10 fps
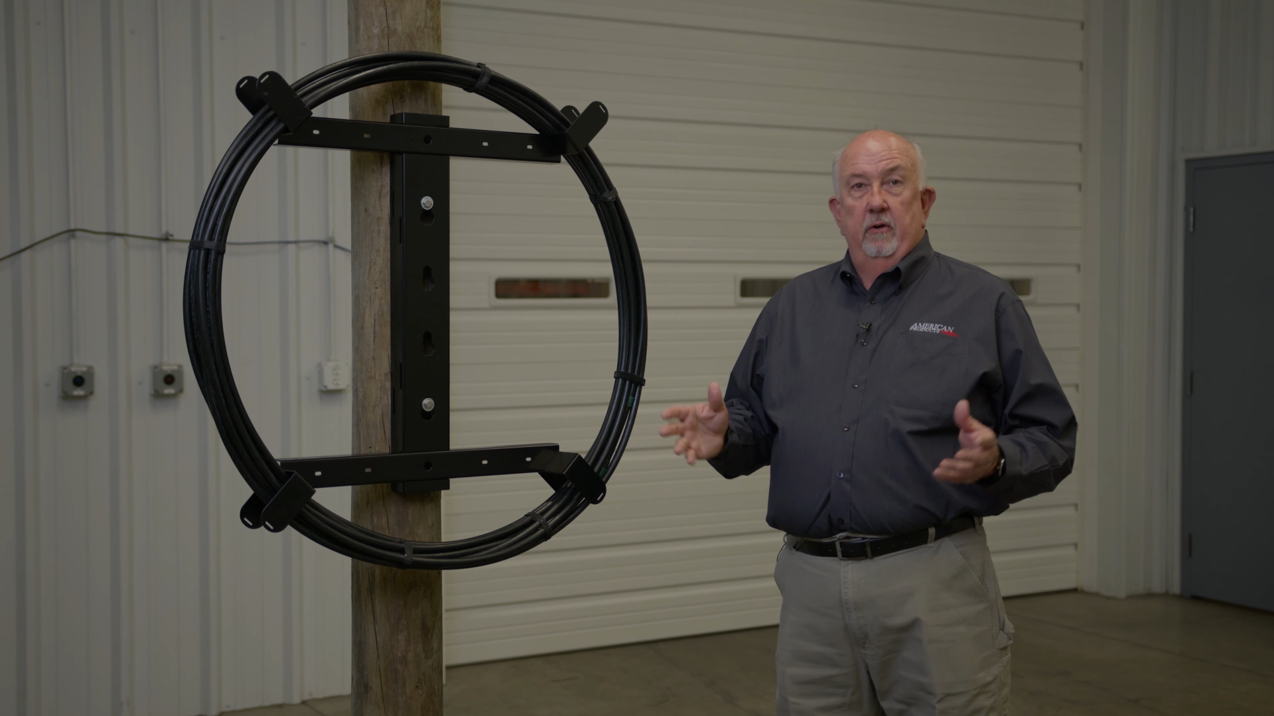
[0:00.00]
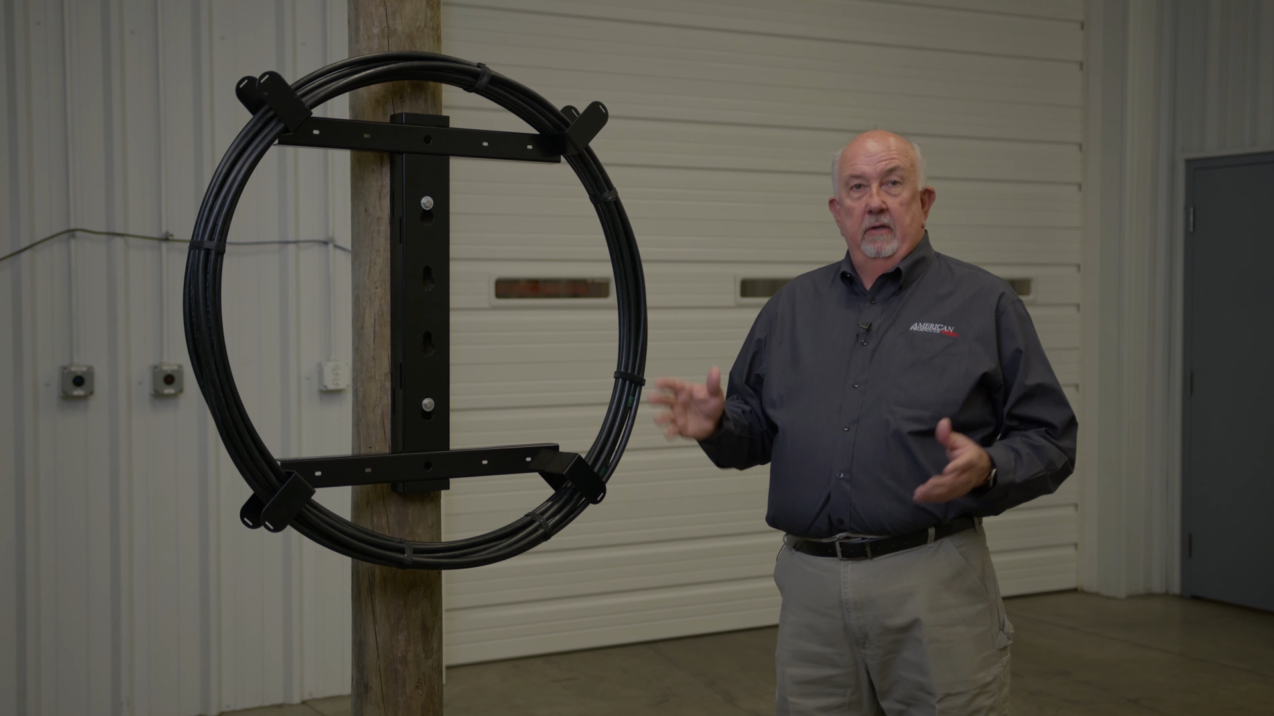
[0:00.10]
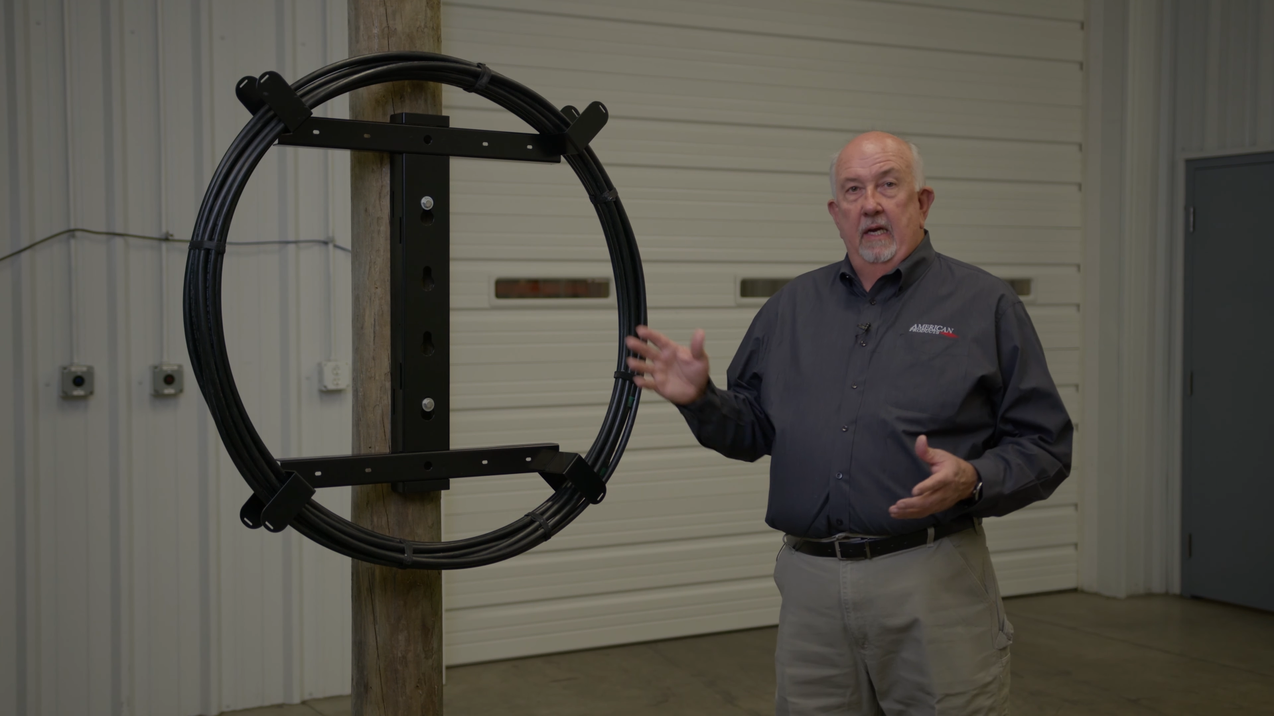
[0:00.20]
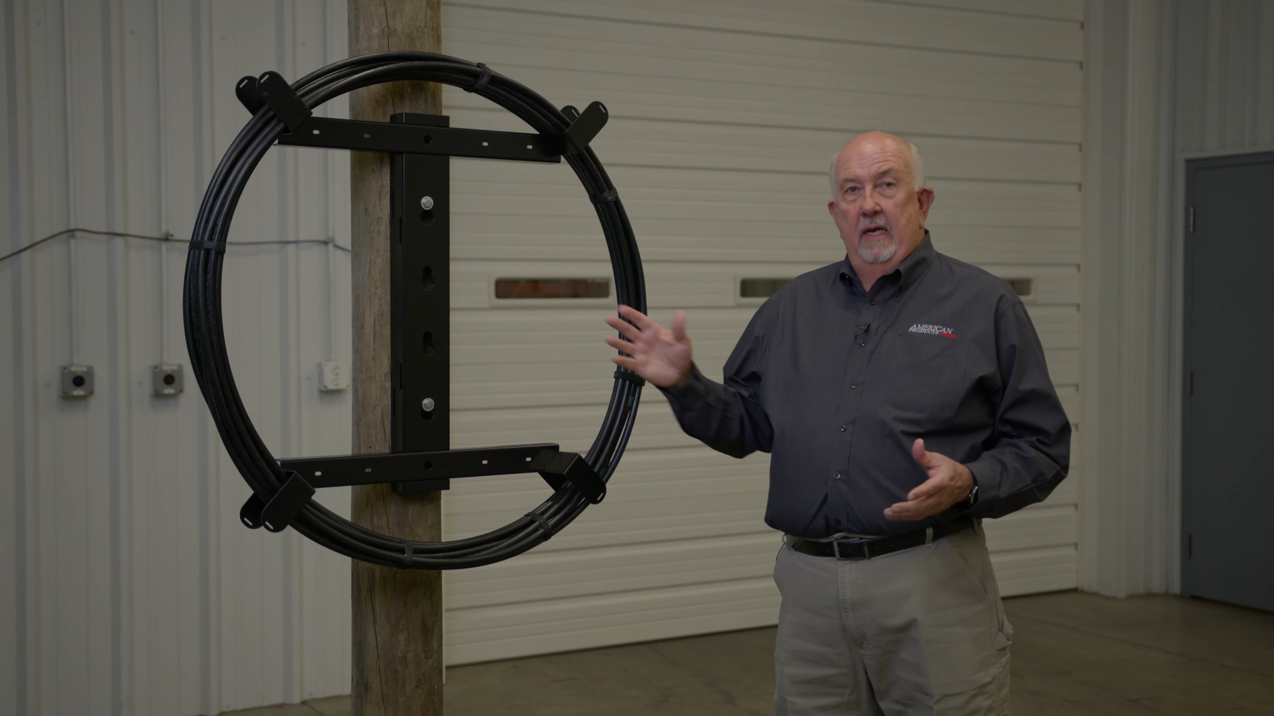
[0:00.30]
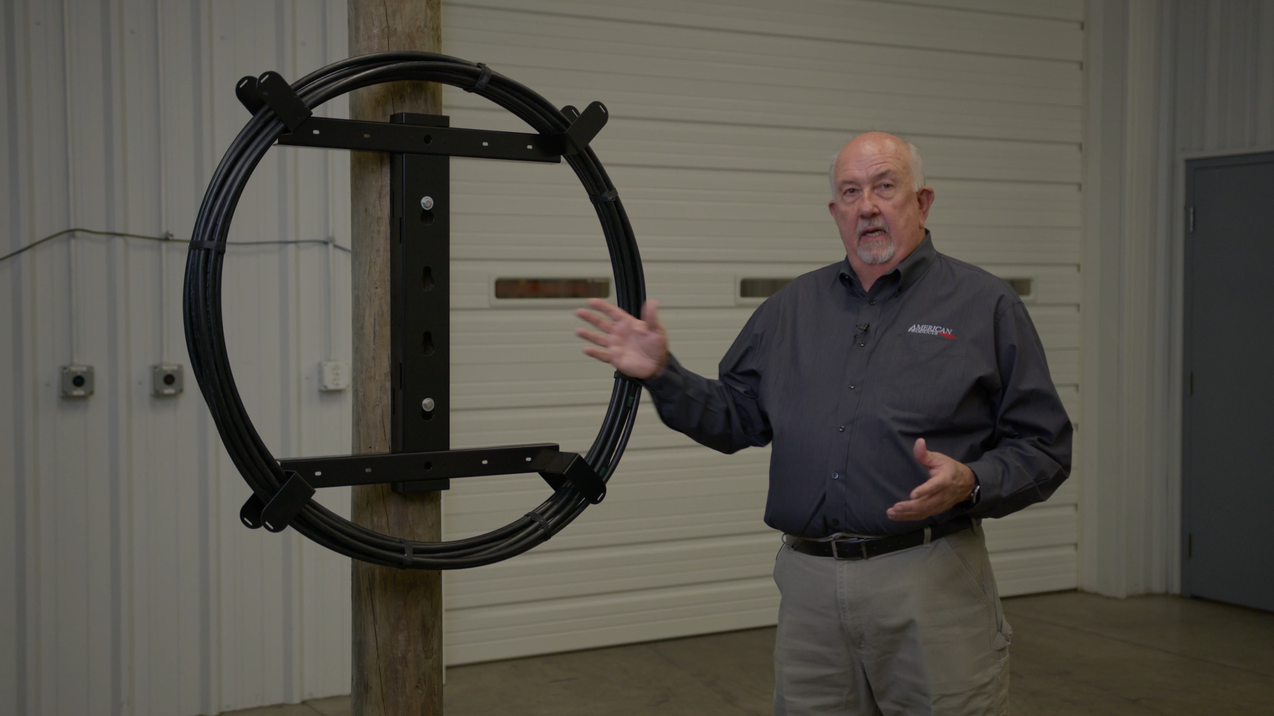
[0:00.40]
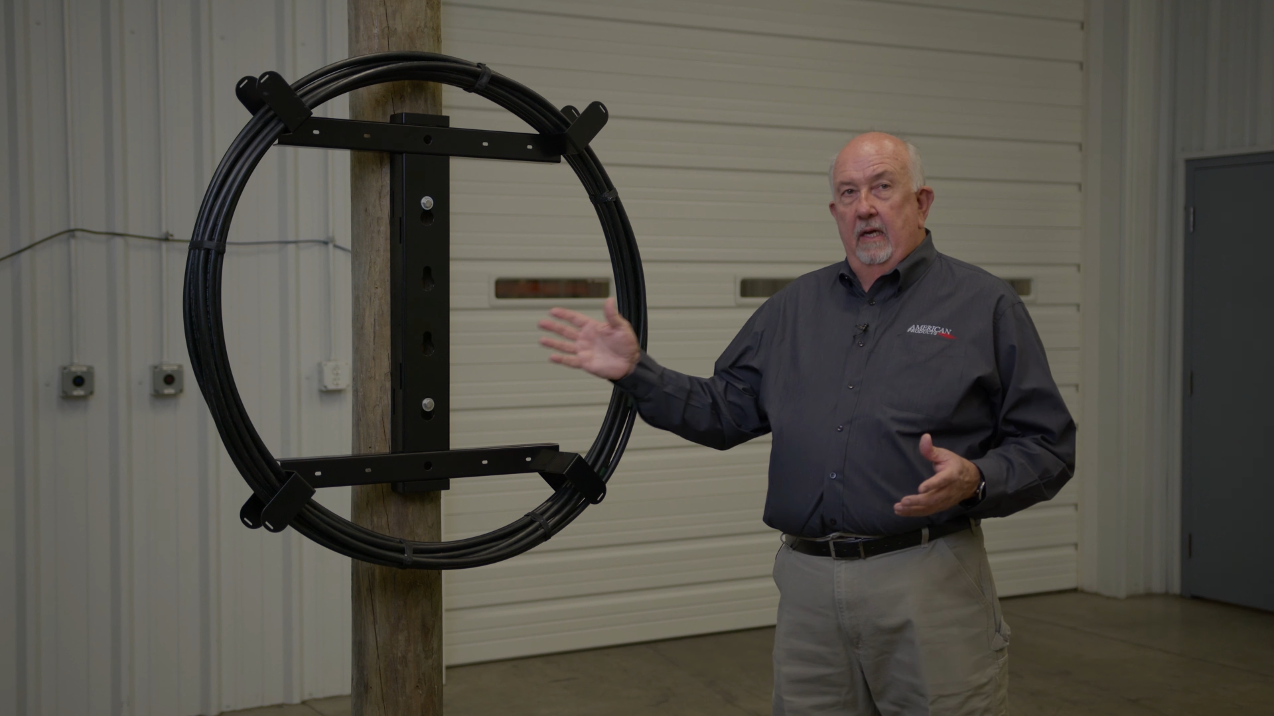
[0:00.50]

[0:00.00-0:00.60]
are getting